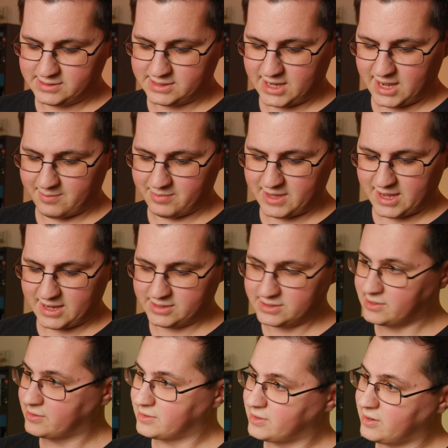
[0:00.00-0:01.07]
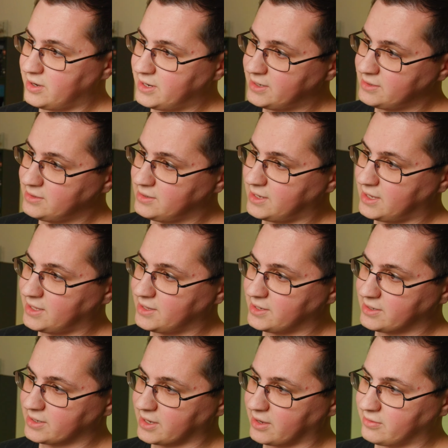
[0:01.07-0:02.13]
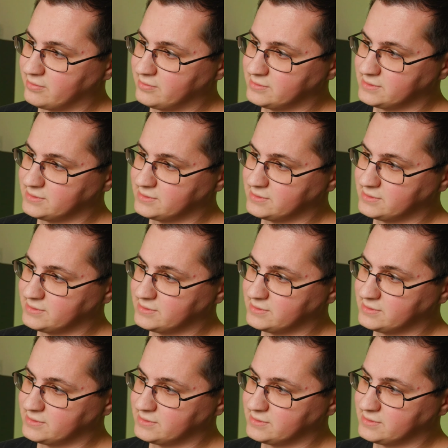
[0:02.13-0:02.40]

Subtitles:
tap that and turn it on, and there you go.